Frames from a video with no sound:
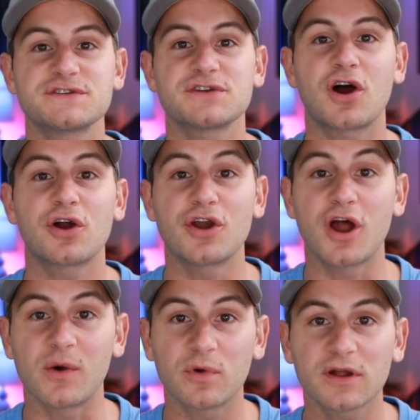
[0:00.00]
are
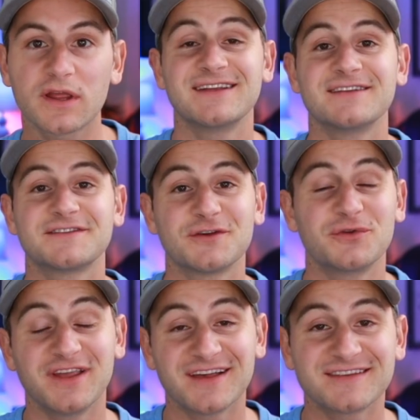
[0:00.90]
not working. So
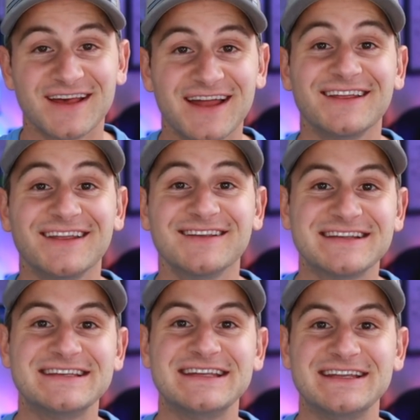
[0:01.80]
yes, that is
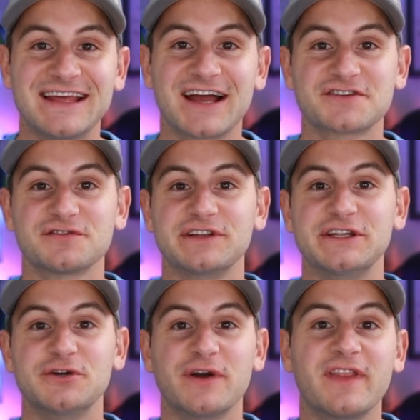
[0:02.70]
indeed actually
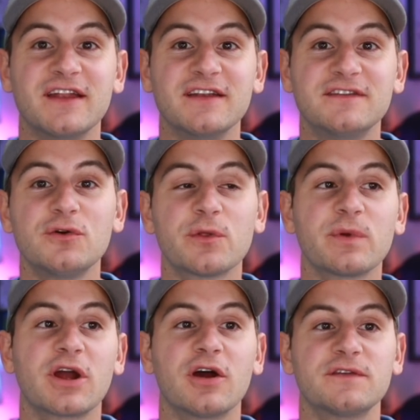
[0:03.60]
new. And then two, with
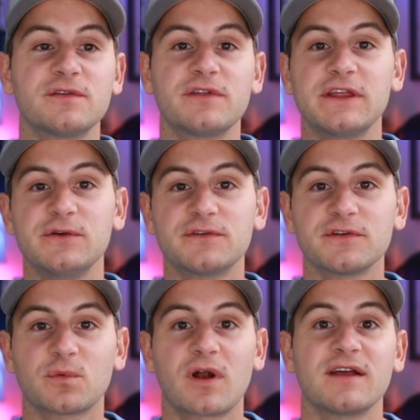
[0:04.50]
regard to the
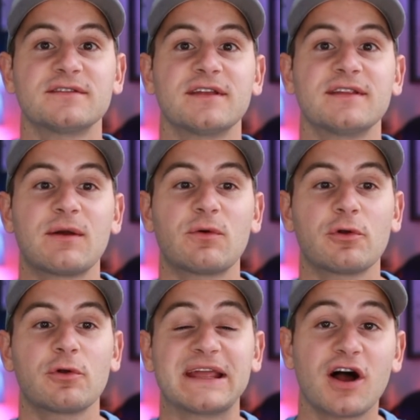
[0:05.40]
users where I said they were
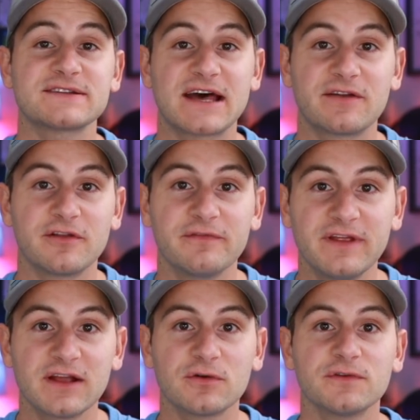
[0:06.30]
being locked out of their
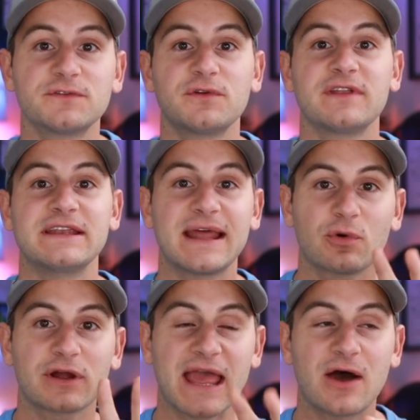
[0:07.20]
vehicles due to the
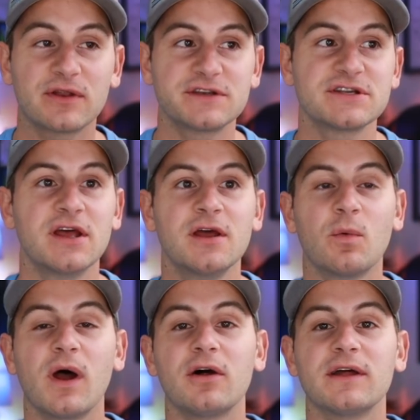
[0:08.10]
network outage.
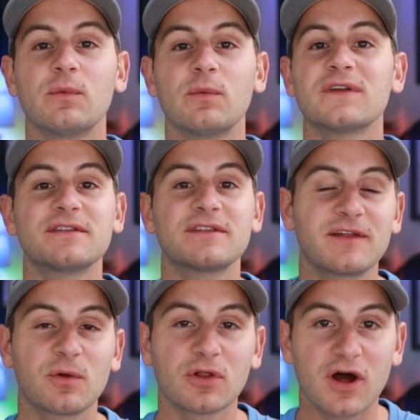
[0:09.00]
Well, it wasn't that
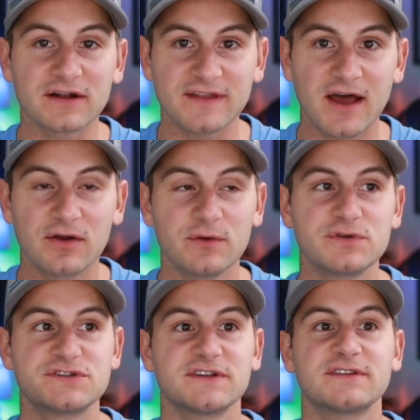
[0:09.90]
they were locked out. It
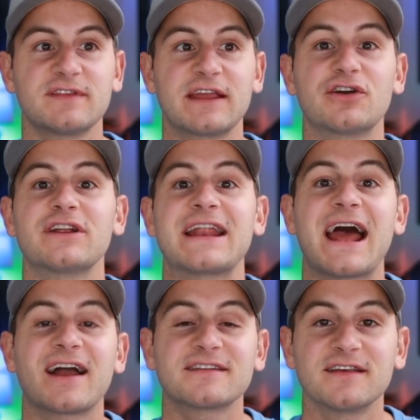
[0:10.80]
was just that they couldn't
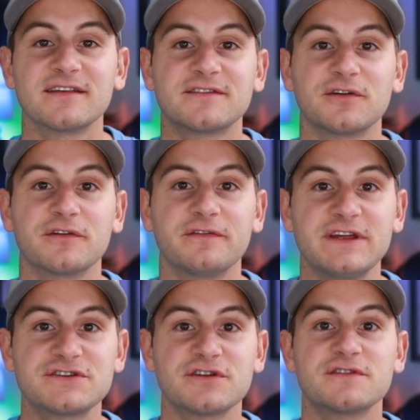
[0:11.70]
access certain
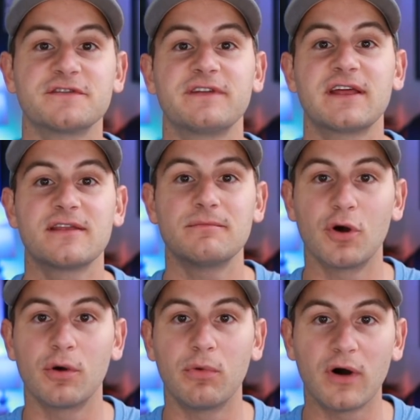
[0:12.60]
features via the
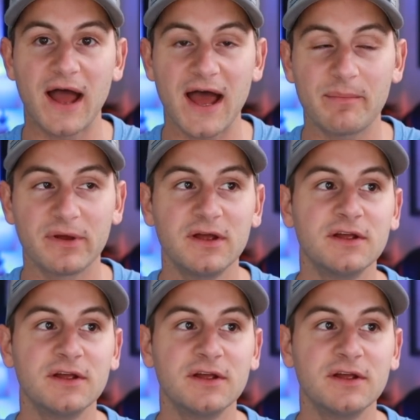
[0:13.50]
mobile app.